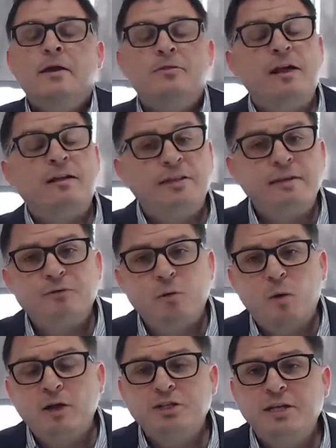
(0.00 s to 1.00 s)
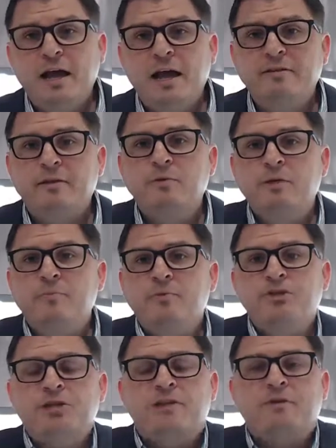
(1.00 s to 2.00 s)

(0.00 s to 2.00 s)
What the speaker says: Thanks again for watching, guys. I really appreciate it.